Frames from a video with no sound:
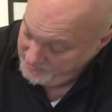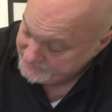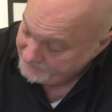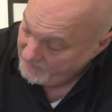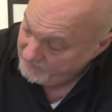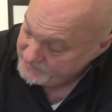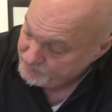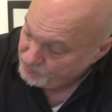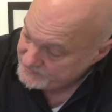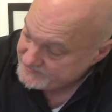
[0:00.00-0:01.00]
As far as
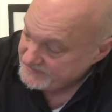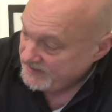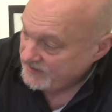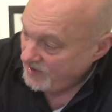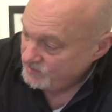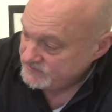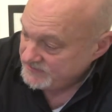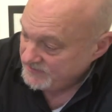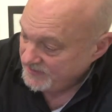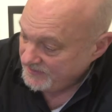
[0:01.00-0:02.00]
printing it goes,
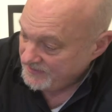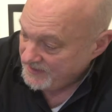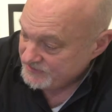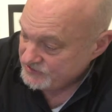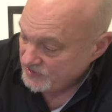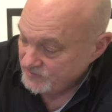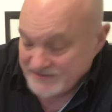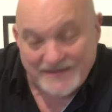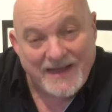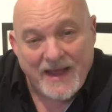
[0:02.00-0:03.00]
I chose
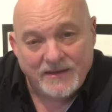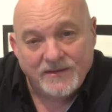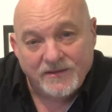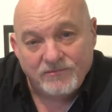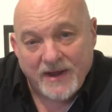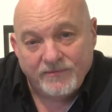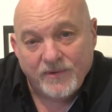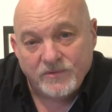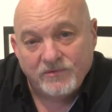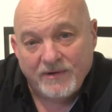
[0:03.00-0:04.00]
again the Rag
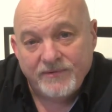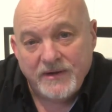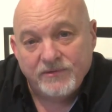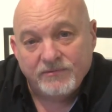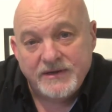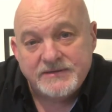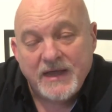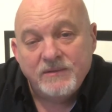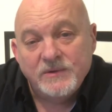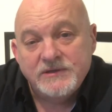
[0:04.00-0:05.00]
Photographique
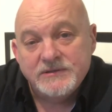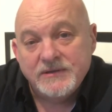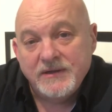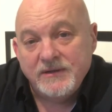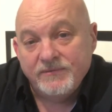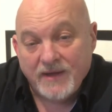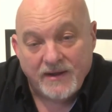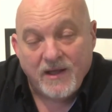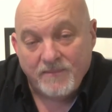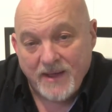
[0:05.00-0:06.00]
310, which is the
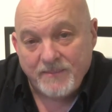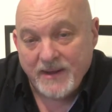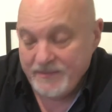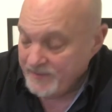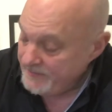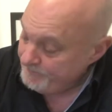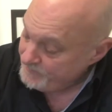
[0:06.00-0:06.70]
fine art matte paper.